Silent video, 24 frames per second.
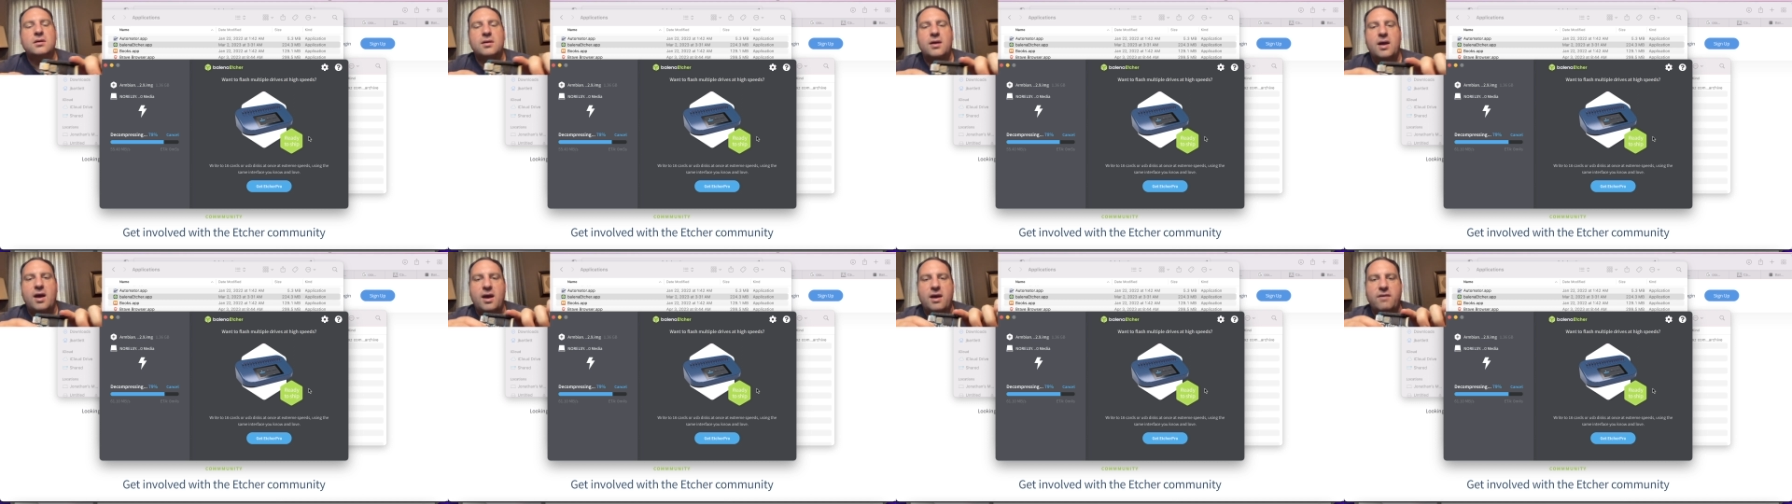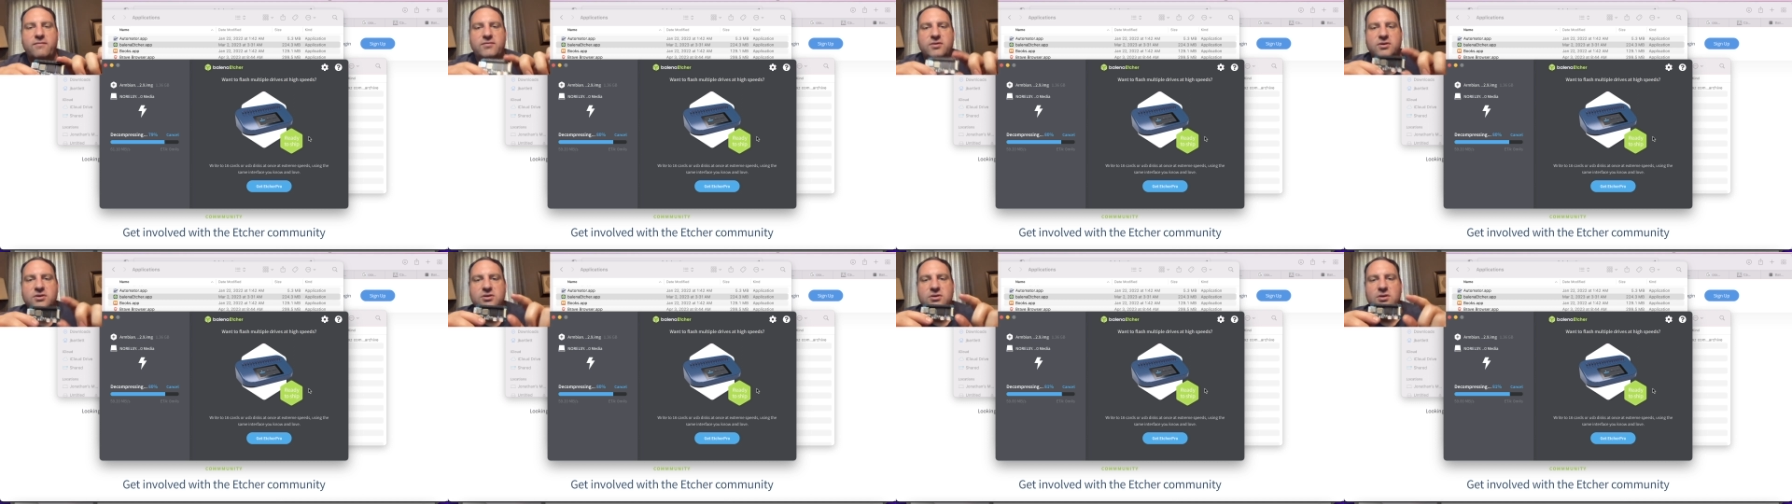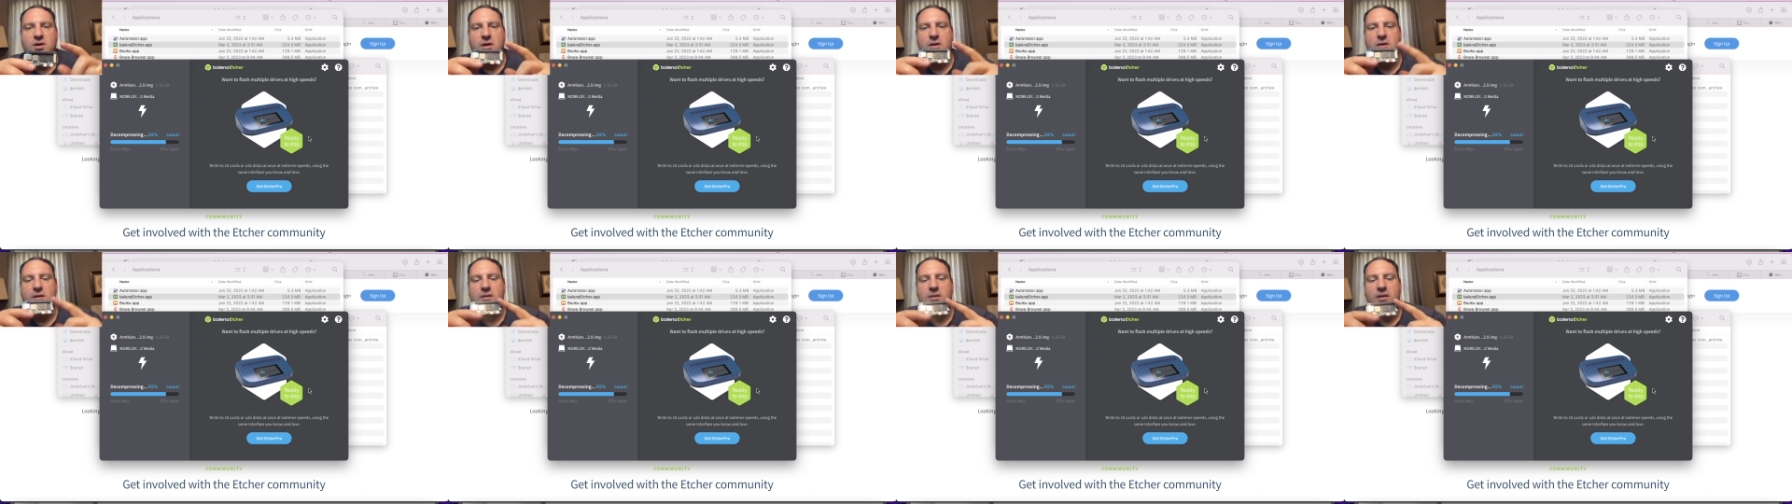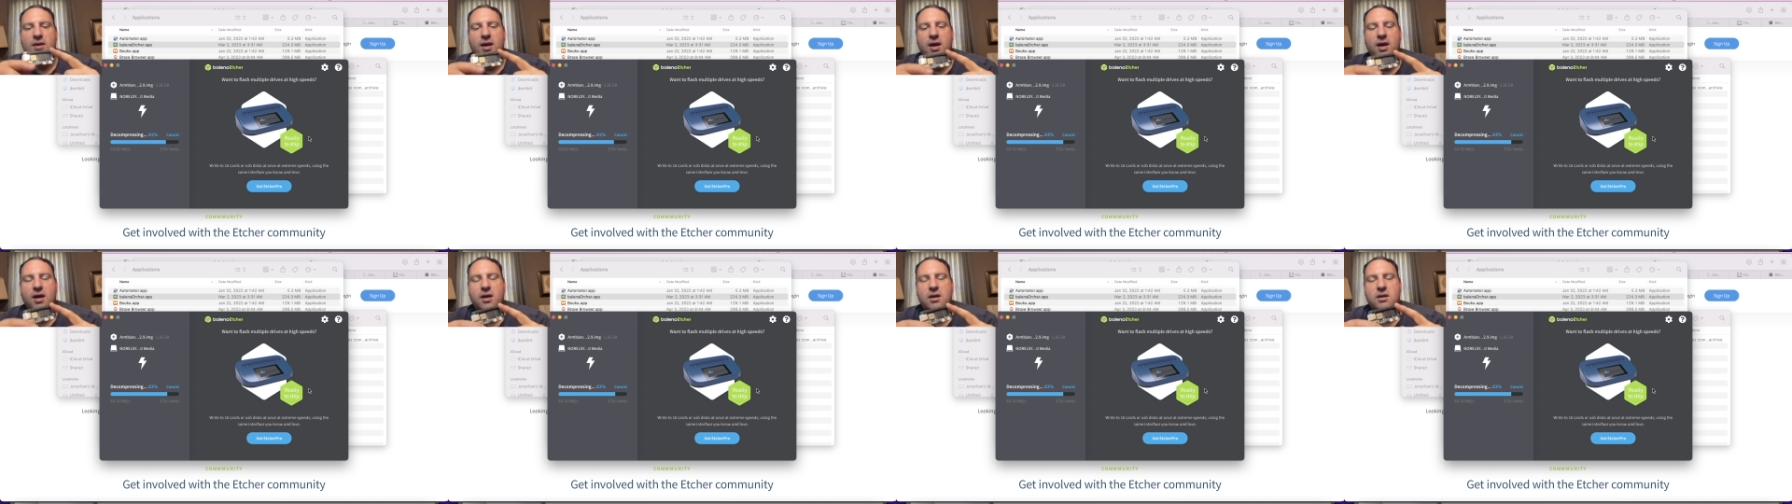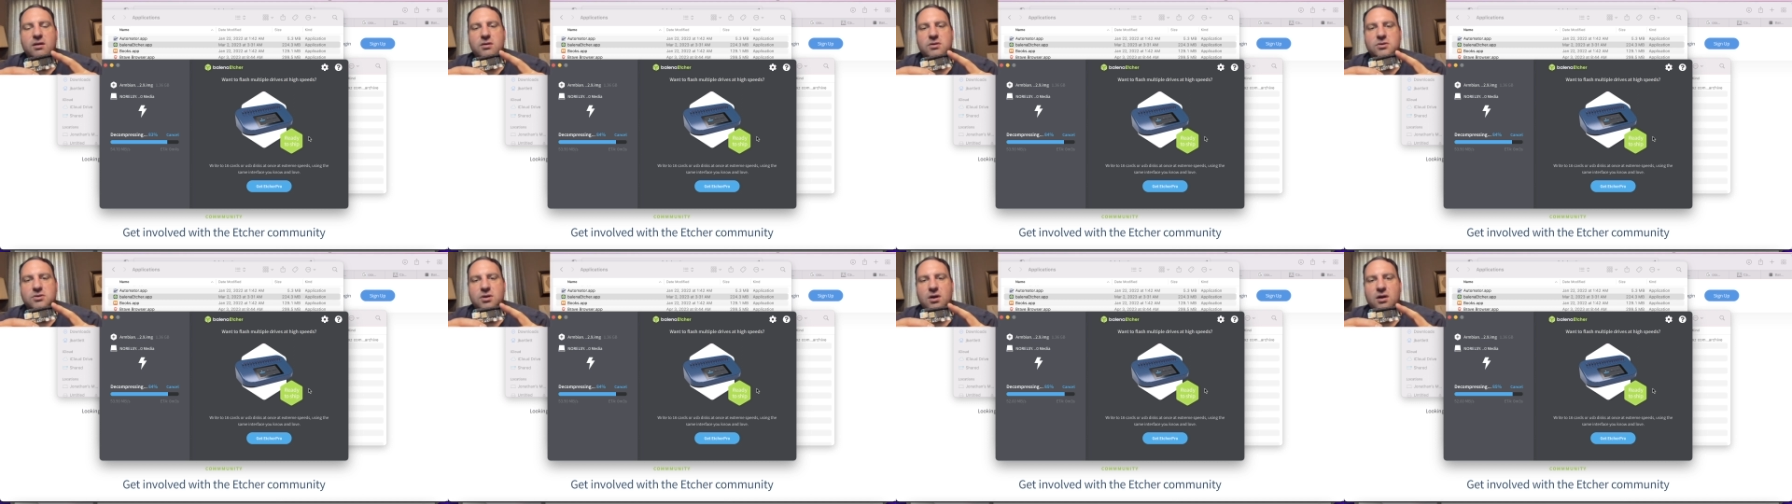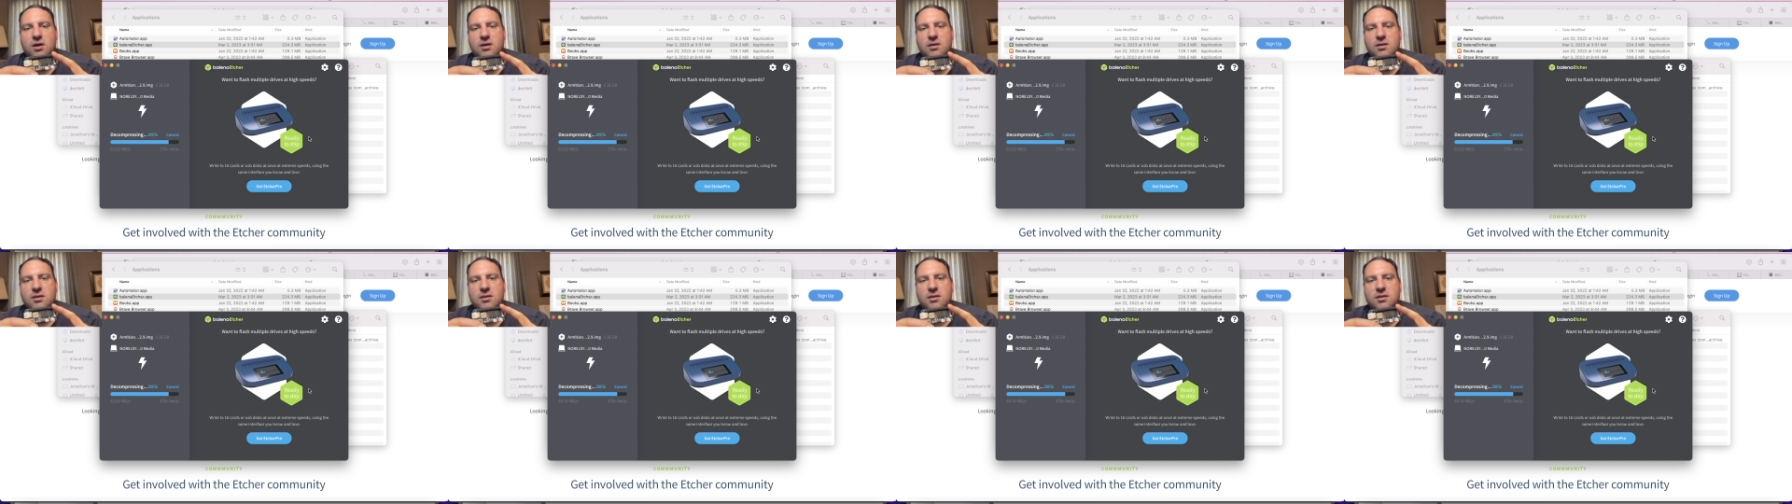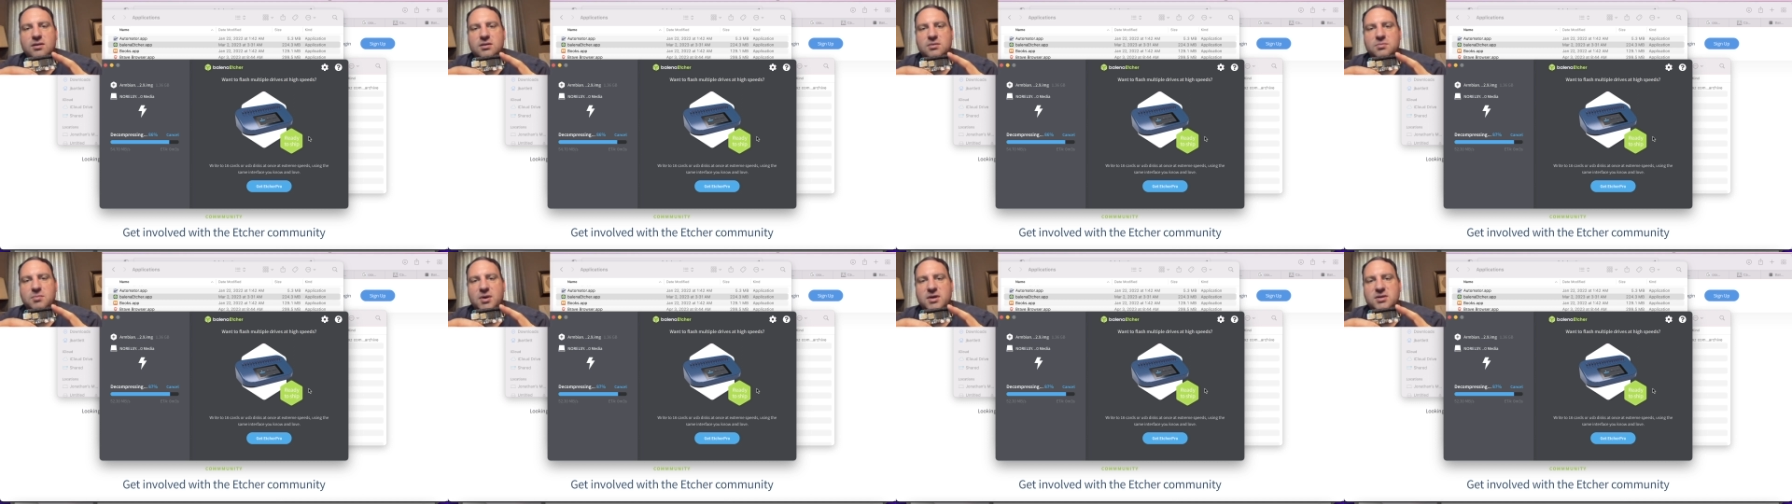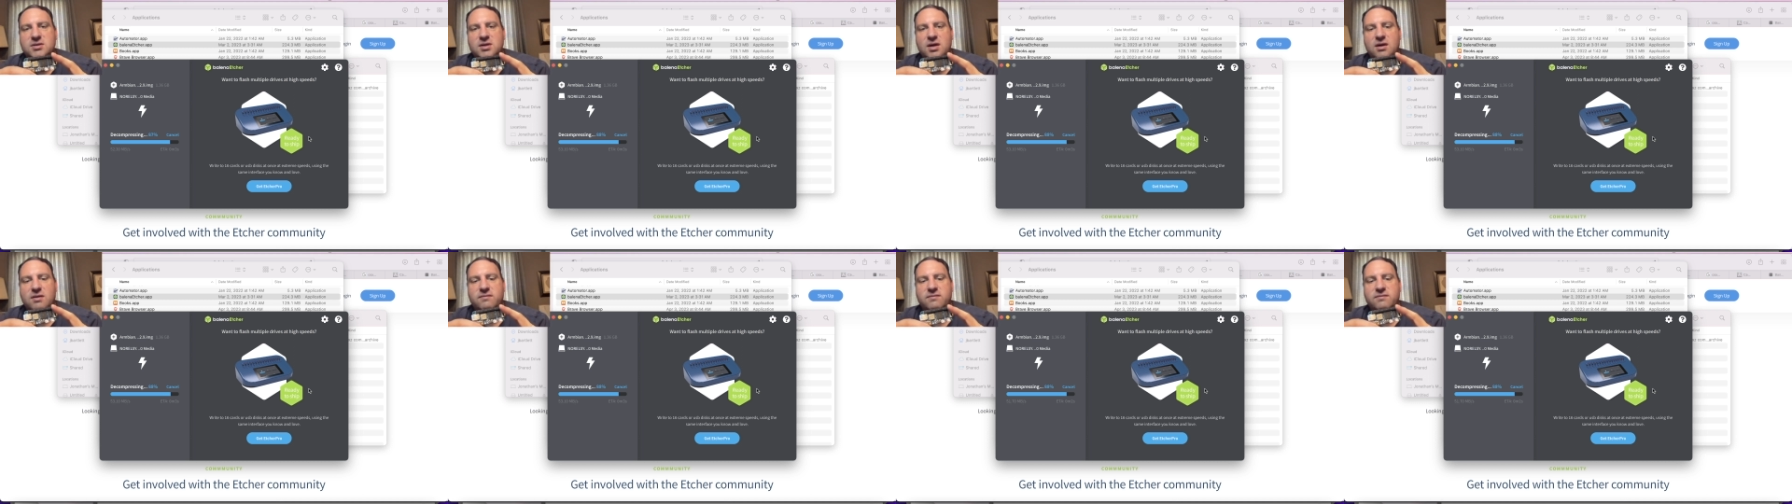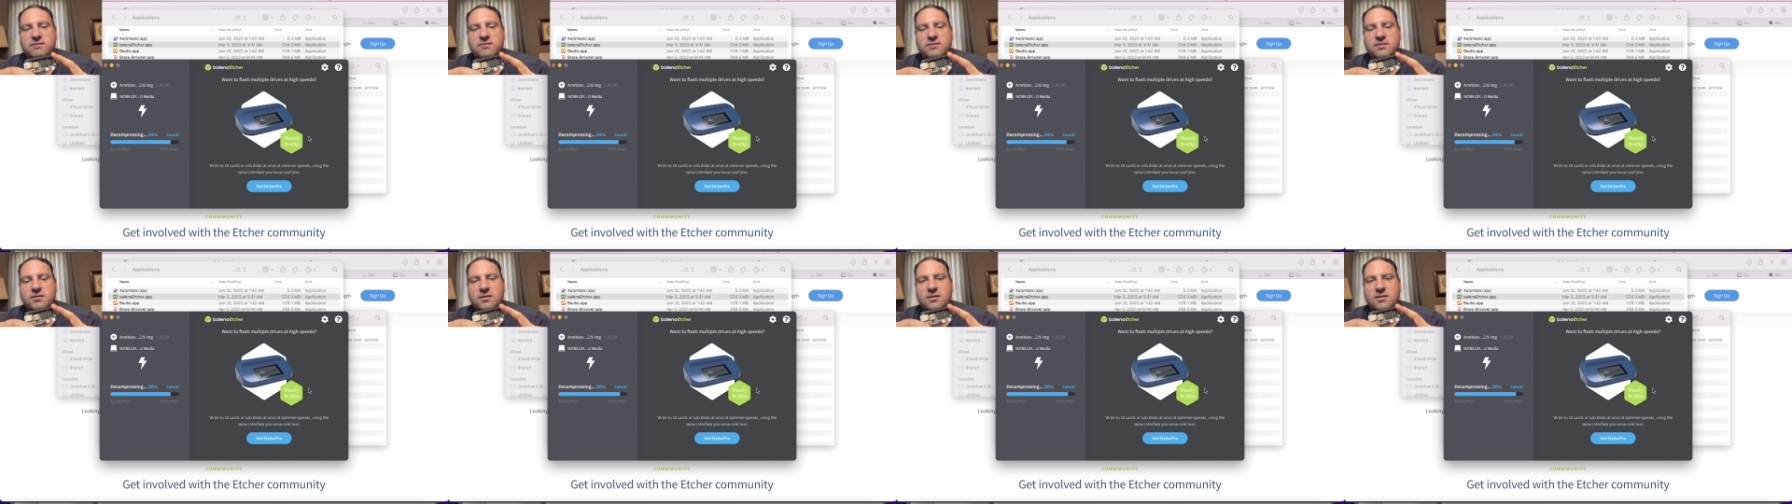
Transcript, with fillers: have to solder the headers onto this myself.